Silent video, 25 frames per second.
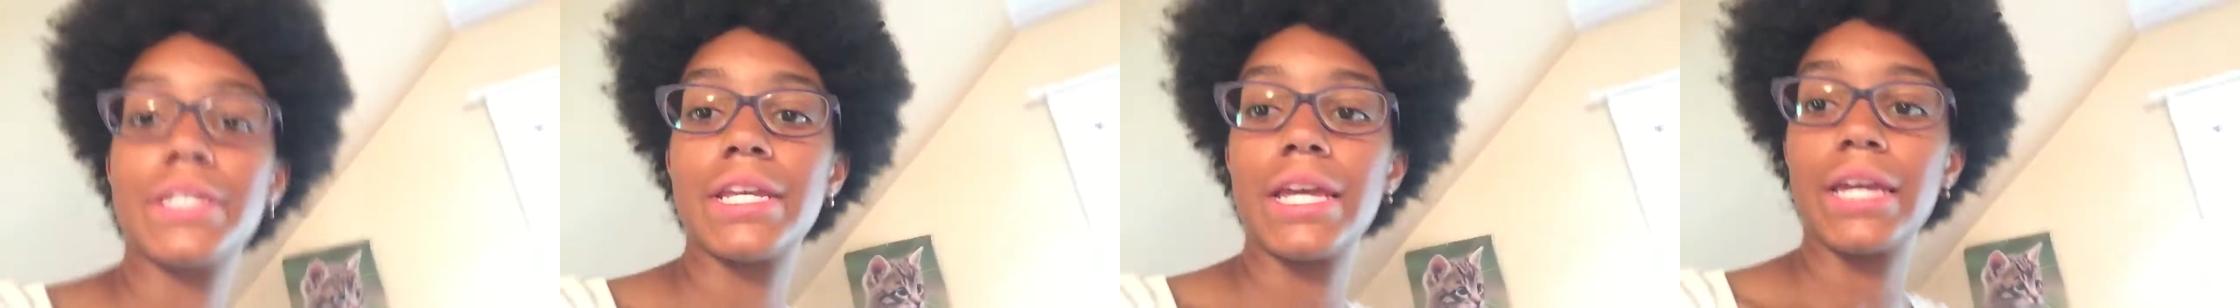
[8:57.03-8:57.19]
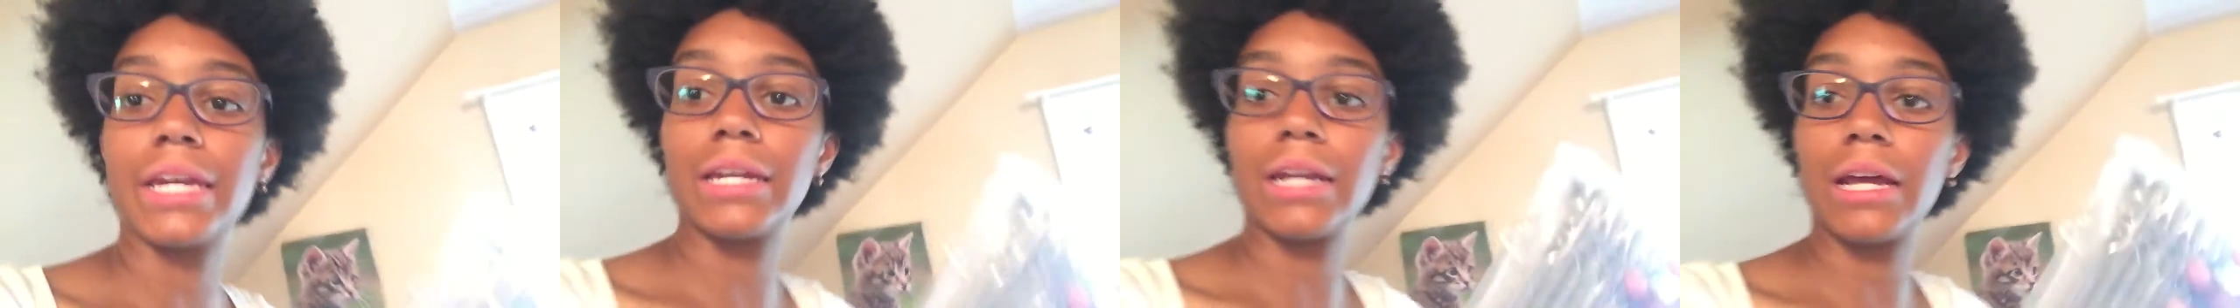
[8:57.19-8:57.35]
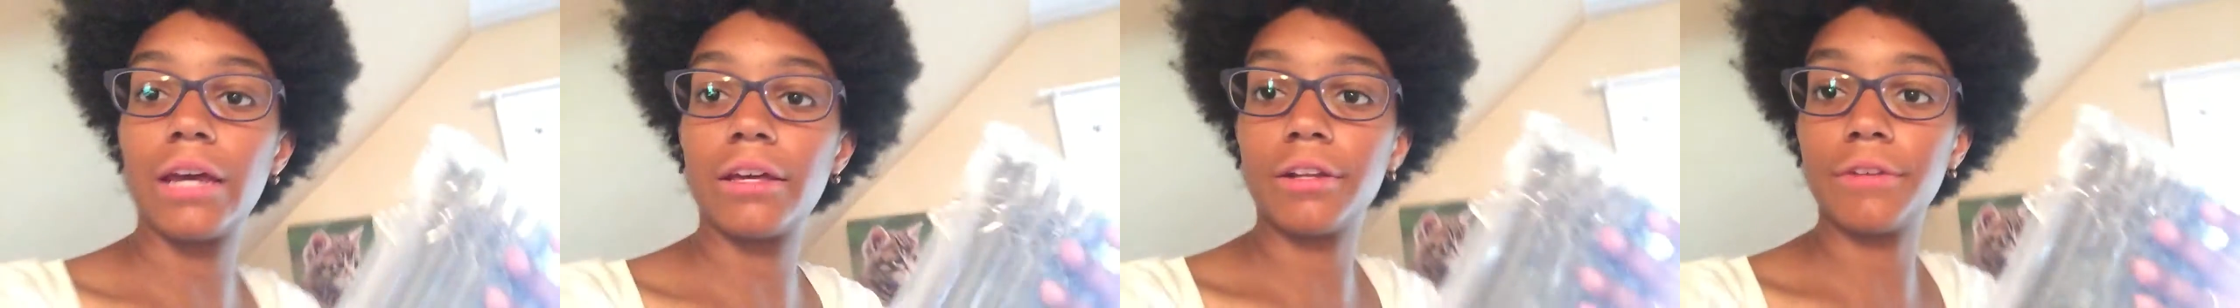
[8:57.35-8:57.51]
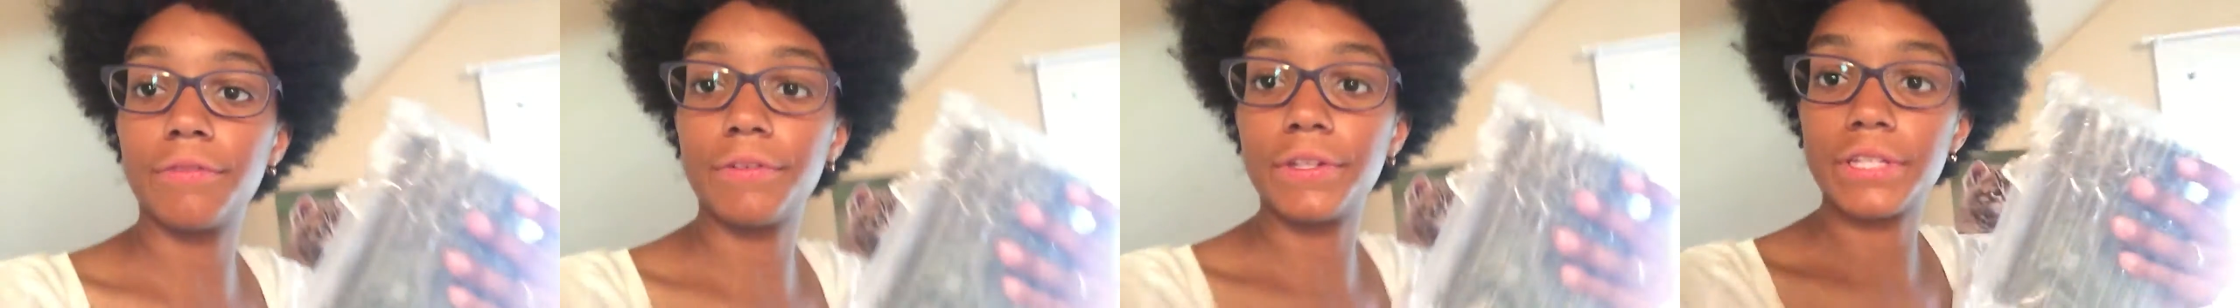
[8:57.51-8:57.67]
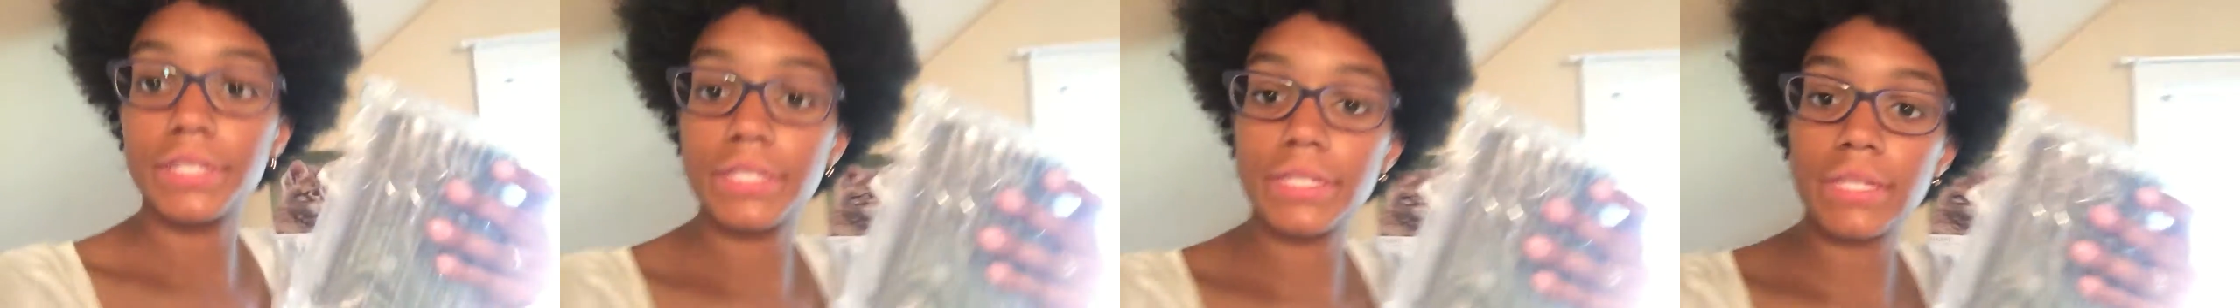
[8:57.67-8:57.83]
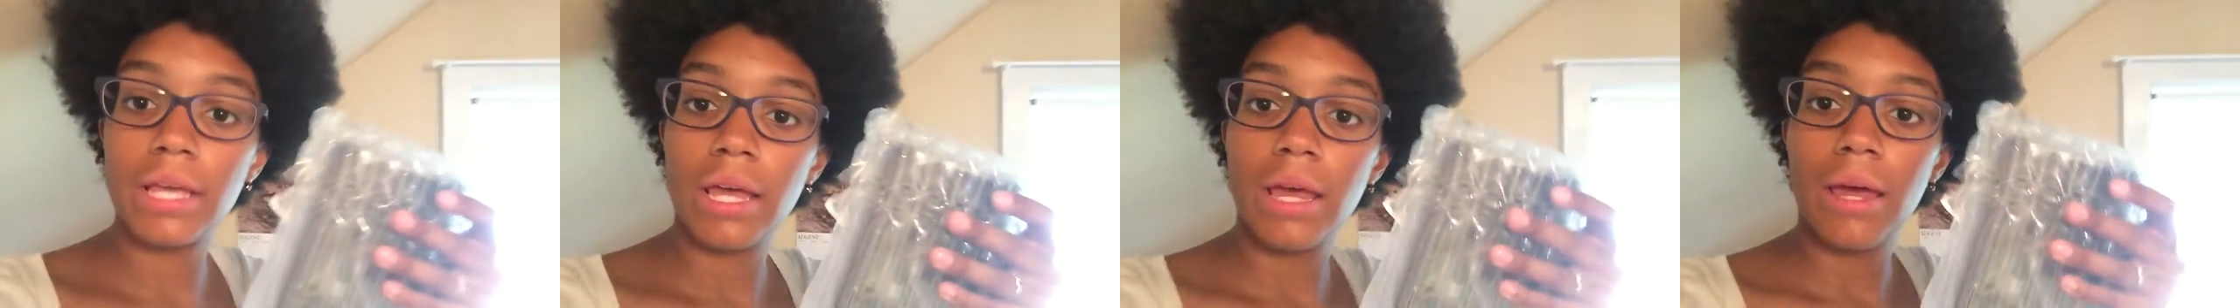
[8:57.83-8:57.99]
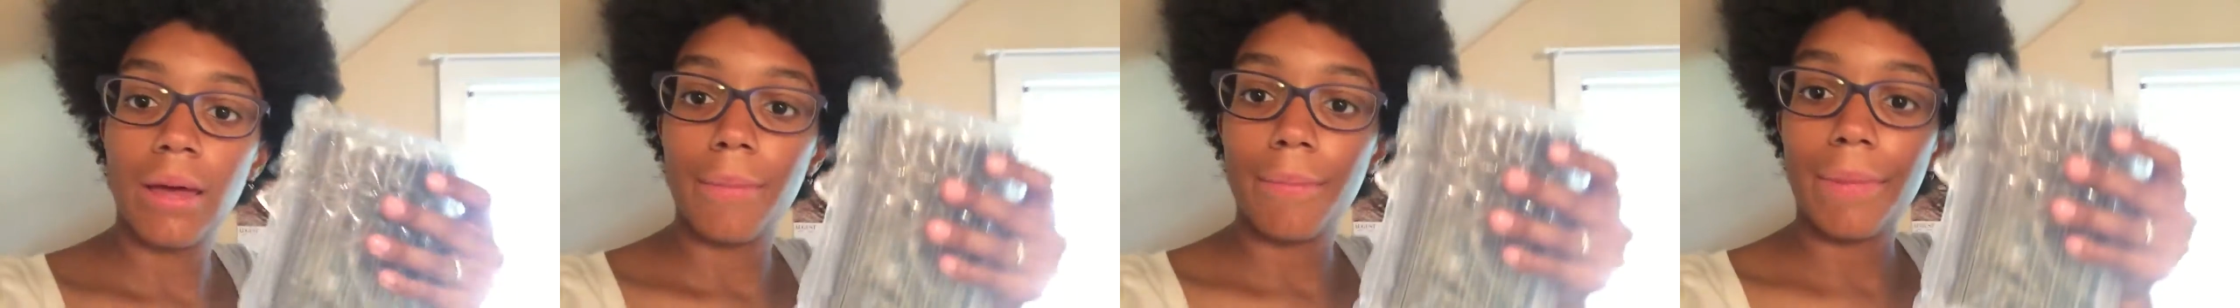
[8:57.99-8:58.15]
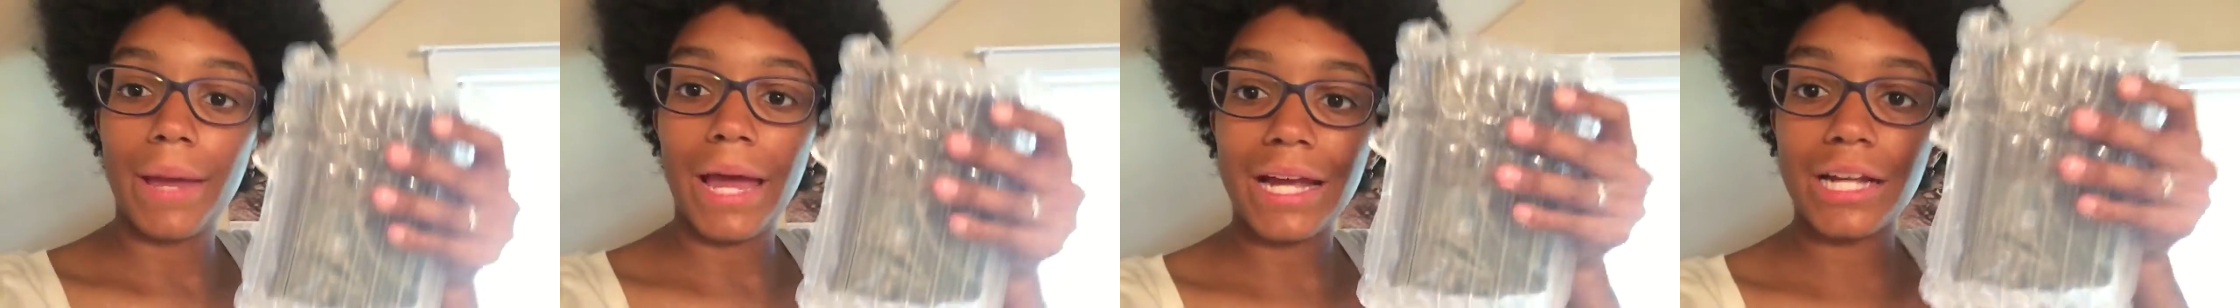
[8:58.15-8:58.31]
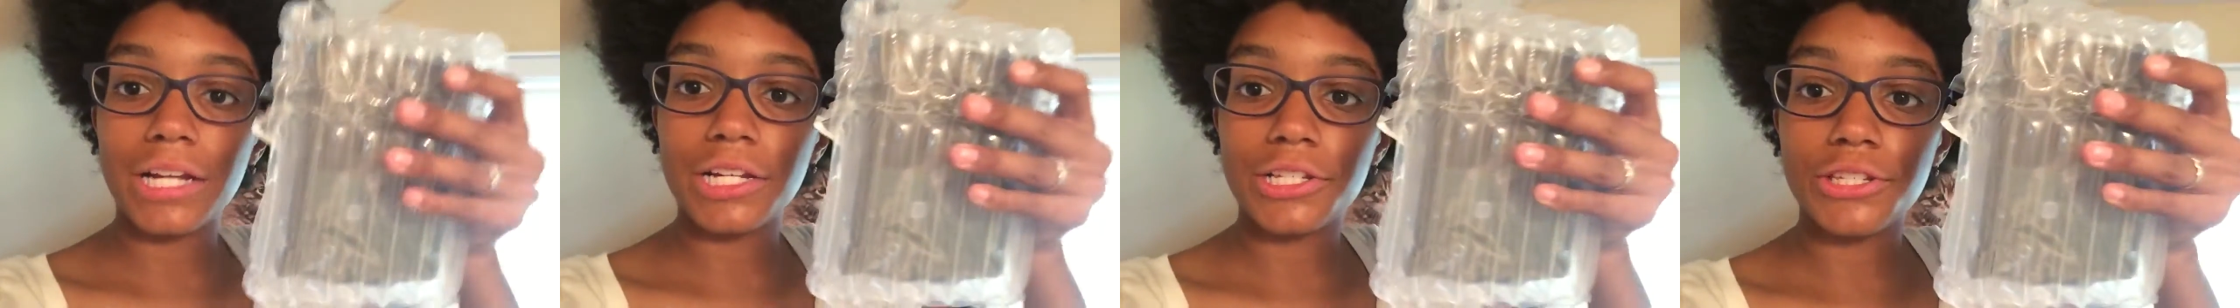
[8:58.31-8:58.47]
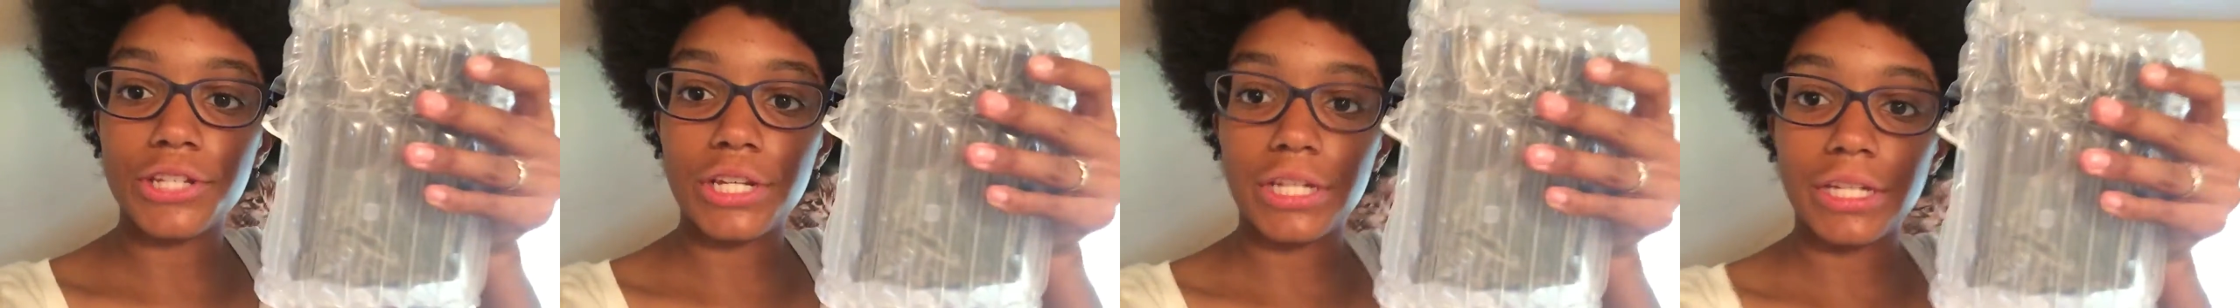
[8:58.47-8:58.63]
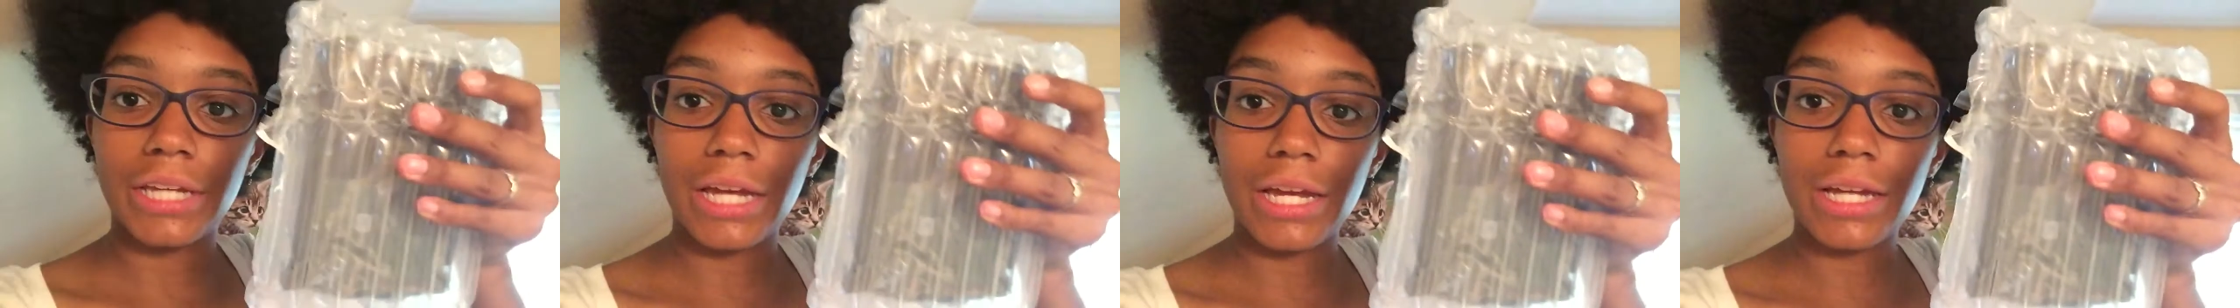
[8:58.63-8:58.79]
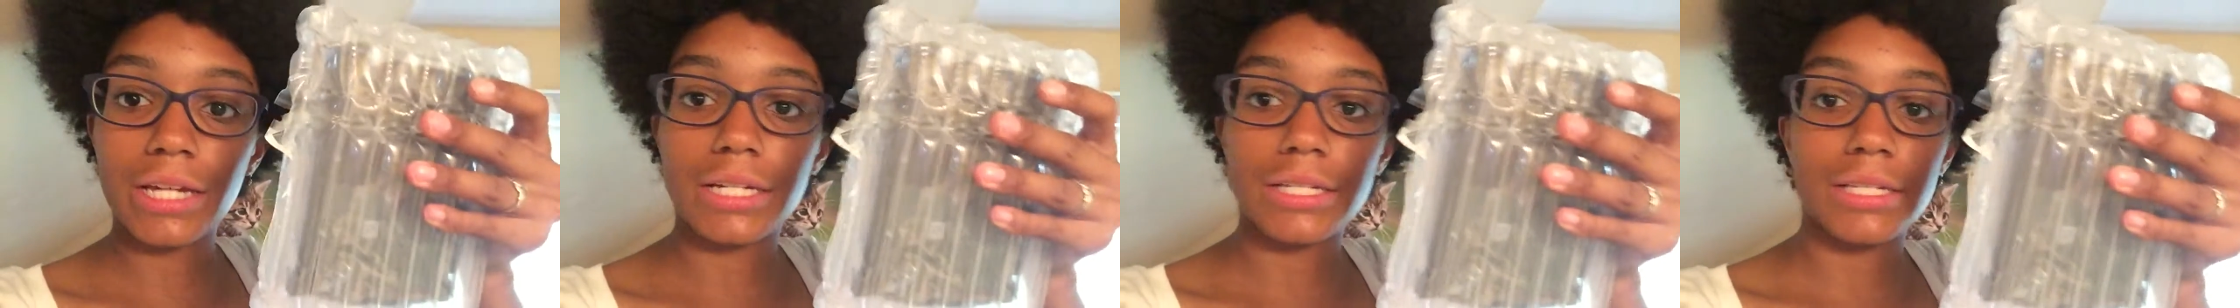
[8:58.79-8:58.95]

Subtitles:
taken out of its packaging yet,